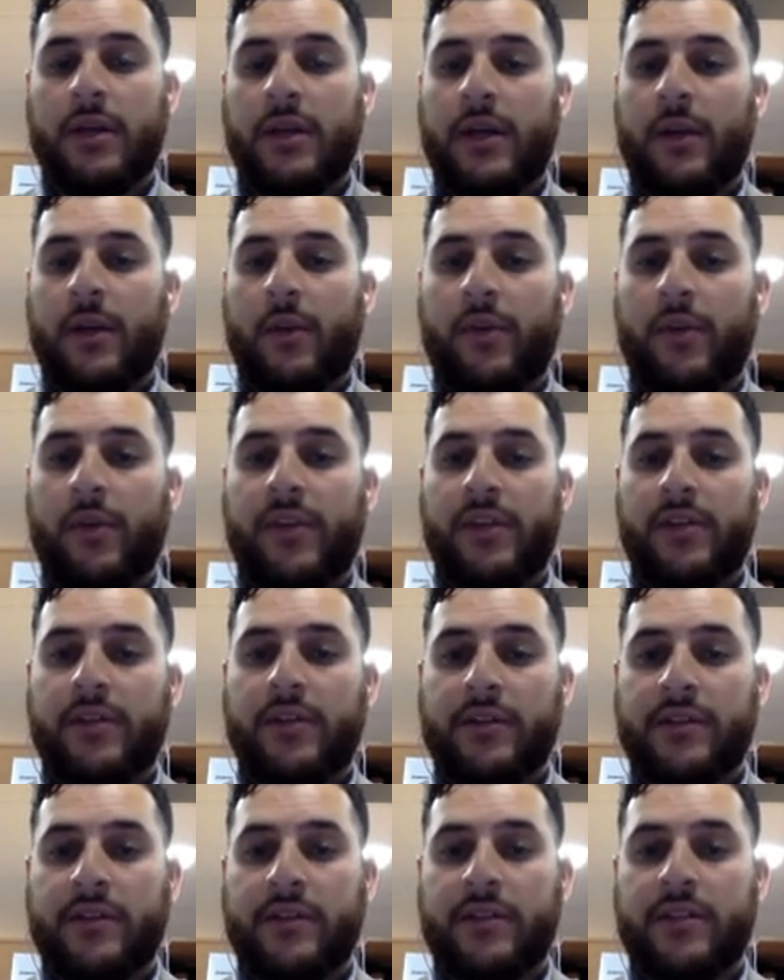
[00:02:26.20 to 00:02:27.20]
and what that
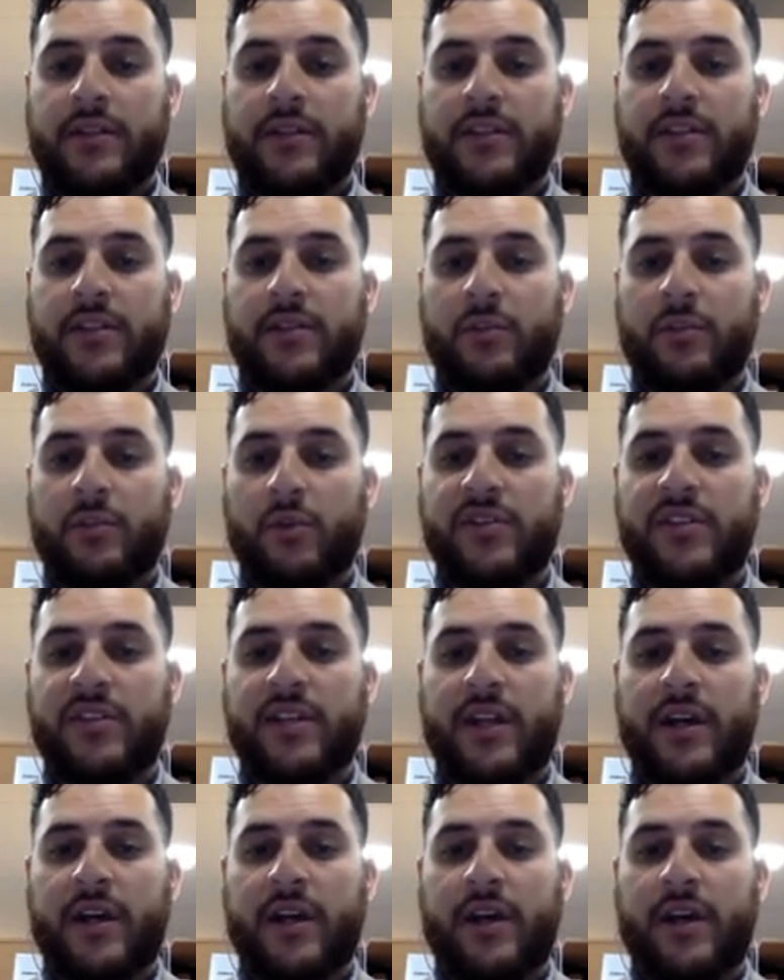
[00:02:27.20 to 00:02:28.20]
does is it smooths
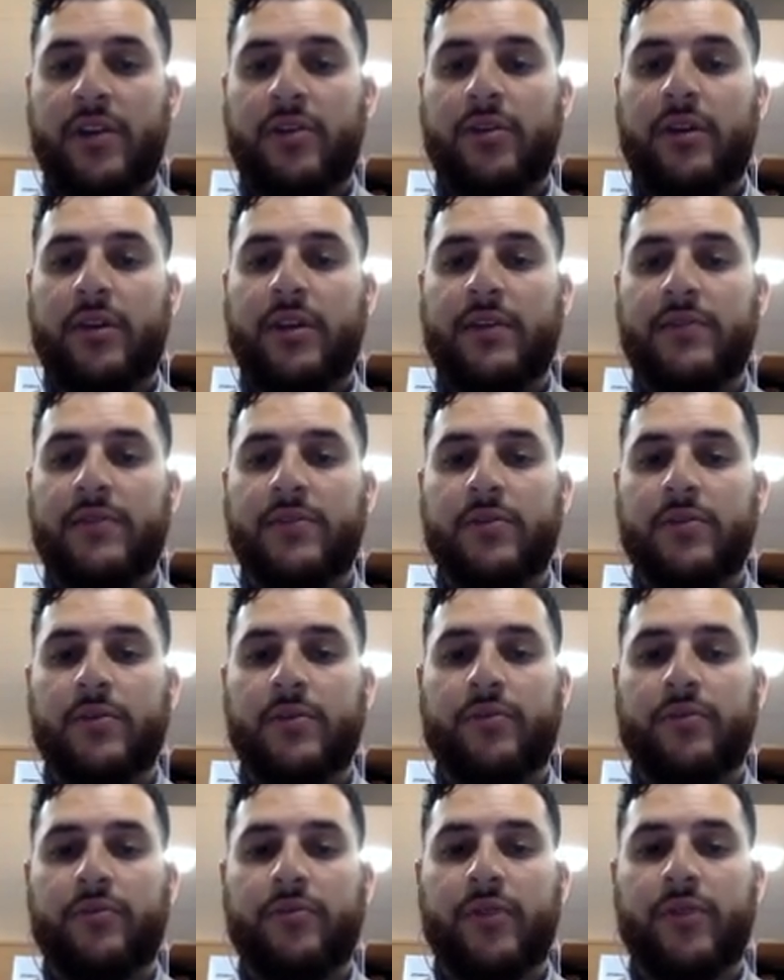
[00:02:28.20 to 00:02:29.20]
it out and it gives you a
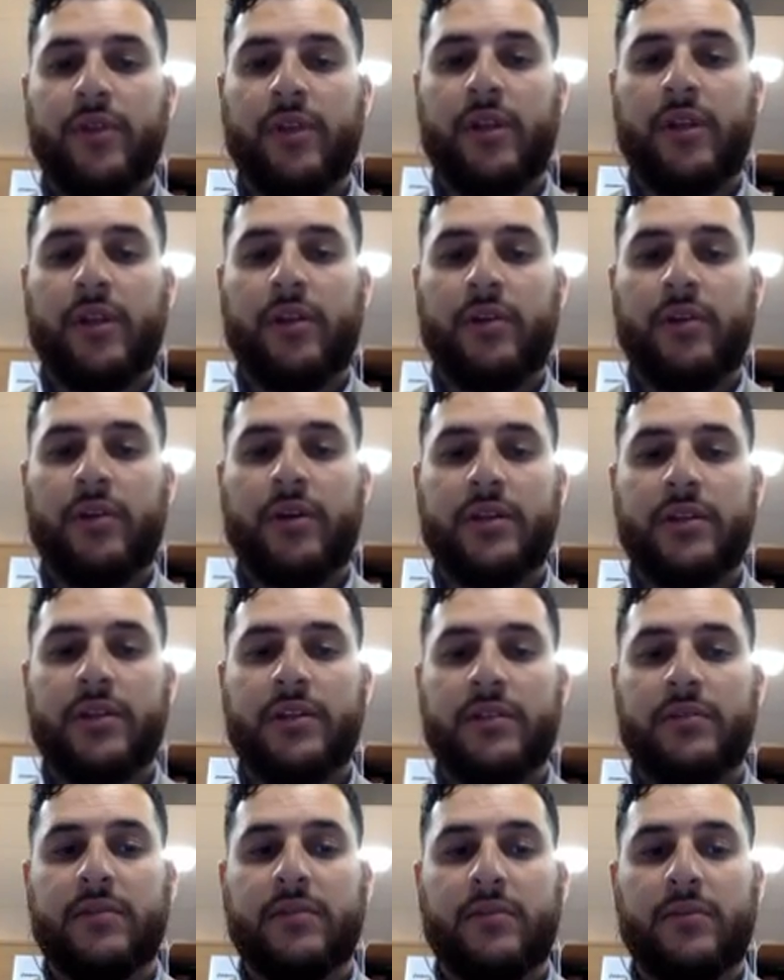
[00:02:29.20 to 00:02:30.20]
really
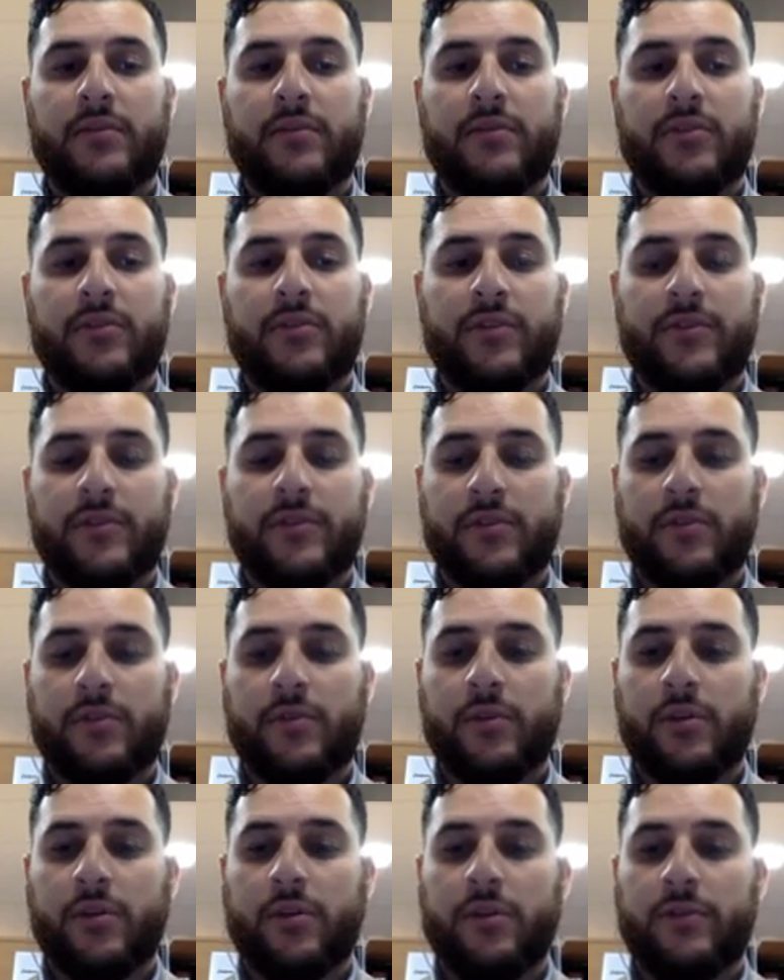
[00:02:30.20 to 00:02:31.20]
nice surface to
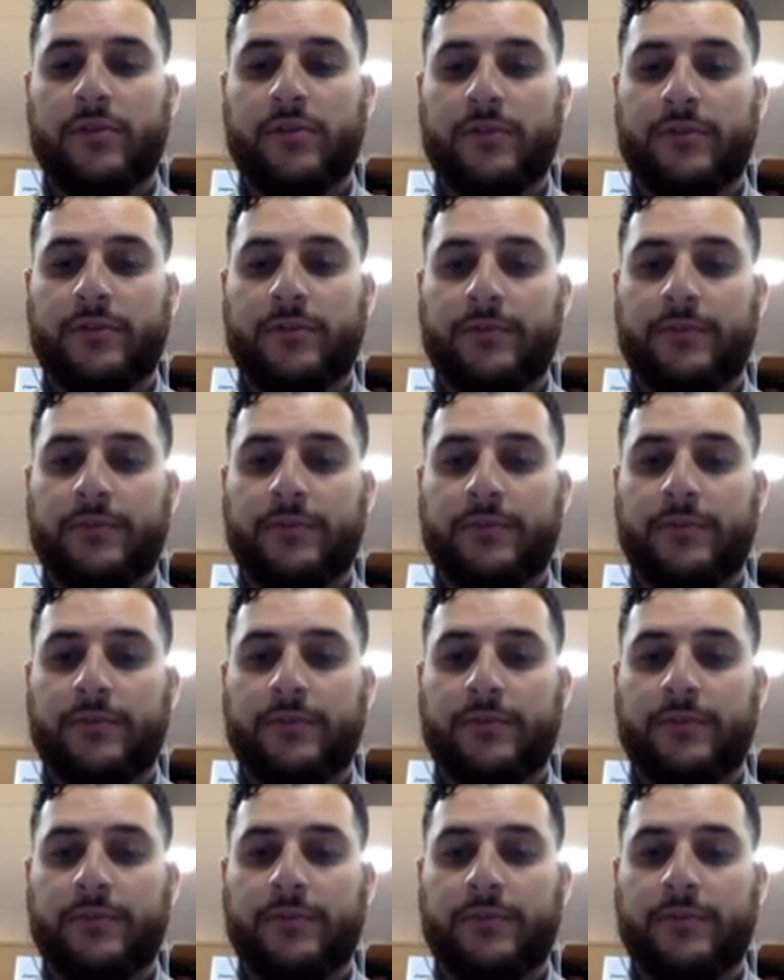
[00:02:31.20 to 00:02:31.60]
work off.